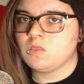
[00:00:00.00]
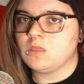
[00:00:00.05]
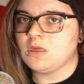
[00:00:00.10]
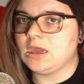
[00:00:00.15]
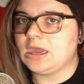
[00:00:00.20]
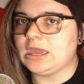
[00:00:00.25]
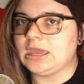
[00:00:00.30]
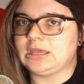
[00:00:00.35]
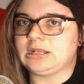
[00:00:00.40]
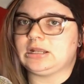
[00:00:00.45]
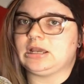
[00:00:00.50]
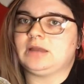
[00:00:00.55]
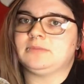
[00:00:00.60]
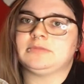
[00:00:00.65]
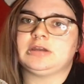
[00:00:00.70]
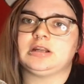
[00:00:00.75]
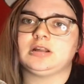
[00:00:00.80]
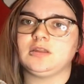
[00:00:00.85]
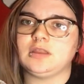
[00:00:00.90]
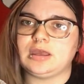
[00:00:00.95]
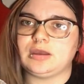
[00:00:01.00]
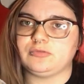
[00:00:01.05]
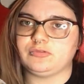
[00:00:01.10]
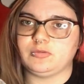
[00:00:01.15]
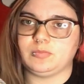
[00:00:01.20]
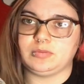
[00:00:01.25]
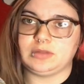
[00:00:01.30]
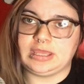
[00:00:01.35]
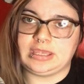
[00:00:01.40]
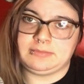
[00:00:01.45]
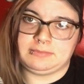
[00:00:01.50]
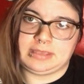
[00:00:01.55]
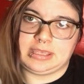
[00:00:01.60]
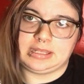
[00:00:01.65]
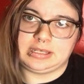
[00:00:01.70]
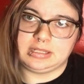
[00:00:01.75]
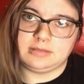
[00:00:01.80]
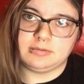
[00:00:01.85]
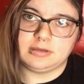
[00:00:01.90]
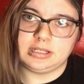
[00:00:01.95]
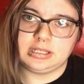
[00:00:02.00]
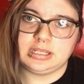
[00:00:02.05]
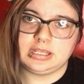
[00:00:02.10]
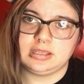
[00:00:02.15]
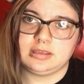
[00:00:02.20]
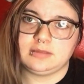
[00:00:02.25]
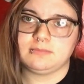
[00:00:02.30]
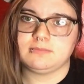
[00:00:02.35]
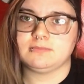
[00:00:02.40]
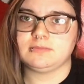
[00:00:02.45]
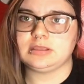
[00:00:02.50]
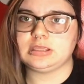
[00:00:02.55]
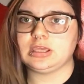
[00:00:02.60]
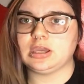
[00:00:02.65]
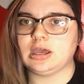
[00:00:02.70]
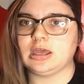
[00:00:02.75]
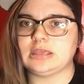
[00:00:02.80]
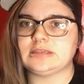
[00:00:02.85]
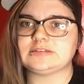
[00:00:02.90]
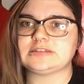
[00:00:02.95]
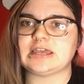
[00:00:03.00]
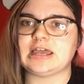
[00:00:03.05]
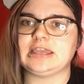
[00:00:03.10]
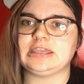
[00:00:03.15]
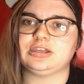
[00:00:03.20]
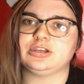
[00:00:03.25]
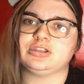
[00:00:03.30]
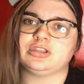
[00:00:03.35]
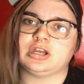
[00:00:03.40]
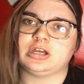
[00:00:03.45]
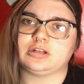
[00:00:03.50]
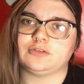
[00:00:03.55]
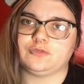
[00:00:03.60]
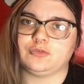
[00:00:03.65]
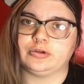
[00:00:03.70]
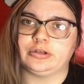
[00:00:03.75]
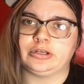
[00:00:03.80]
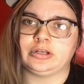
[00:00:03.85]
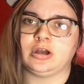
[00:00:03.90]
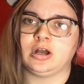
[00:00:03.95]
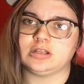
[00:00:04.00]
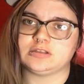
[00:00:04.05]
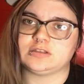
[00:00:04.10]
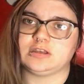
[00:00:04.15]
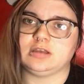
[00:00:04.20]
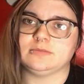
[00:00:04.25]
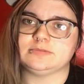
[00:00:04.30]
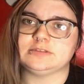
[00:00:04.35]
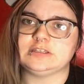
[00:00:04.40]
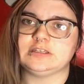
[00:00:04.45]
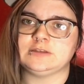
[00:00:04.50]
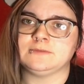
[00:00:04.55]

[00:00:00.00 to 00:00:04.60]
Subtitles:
And I'm not allowed to blame anybody because I could not afford an autopsy.